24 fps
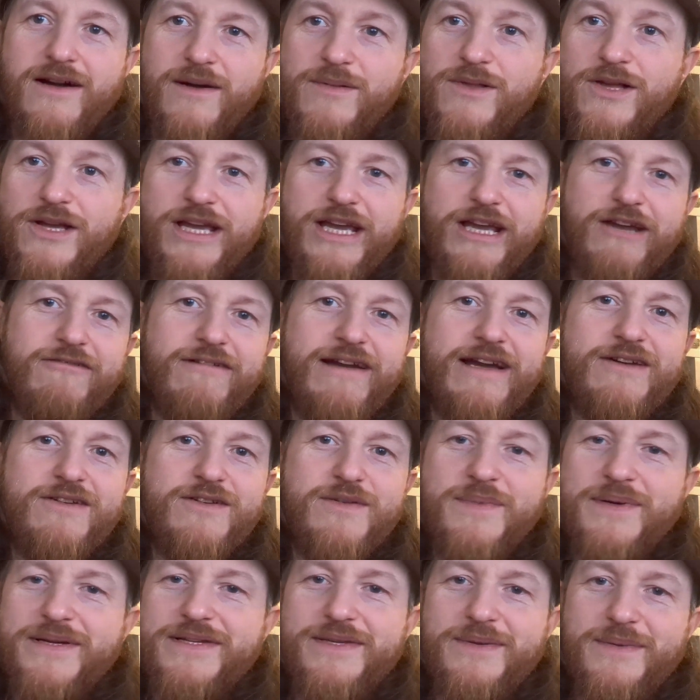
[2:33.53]
looking
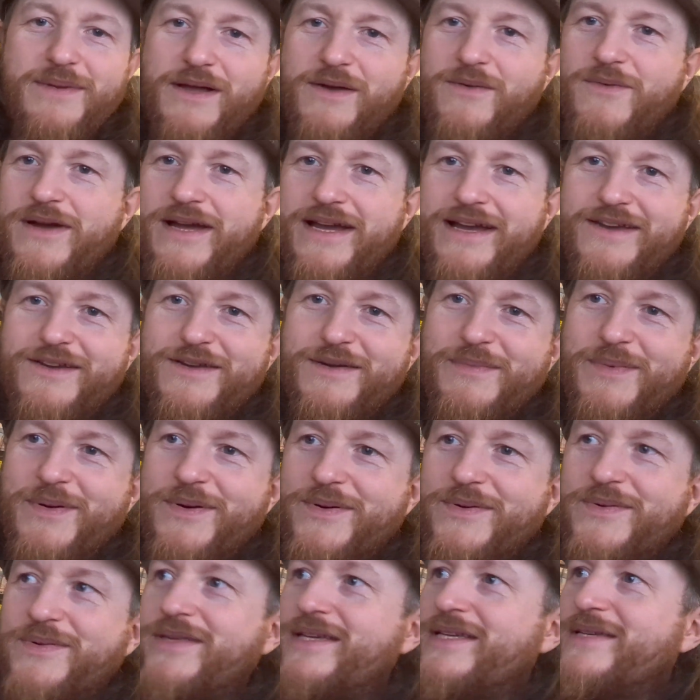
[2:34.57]
around because I'm like, where can I
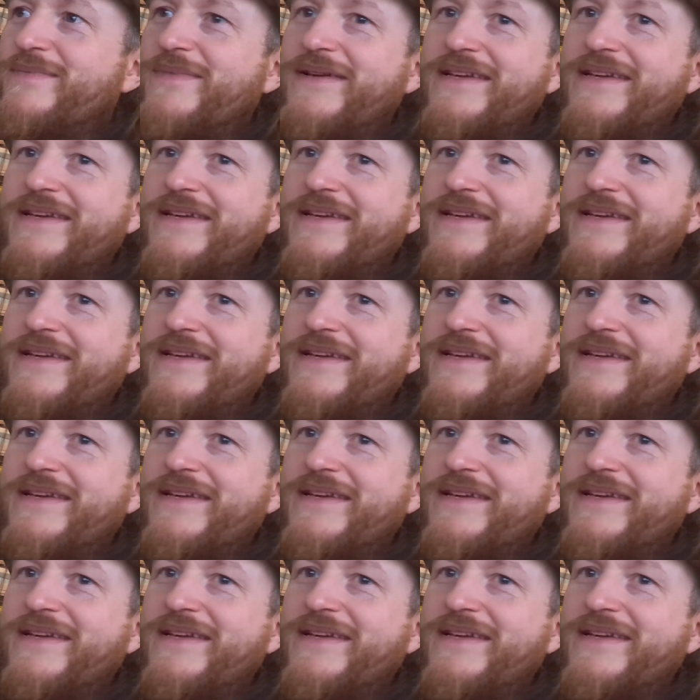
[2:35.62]
put all these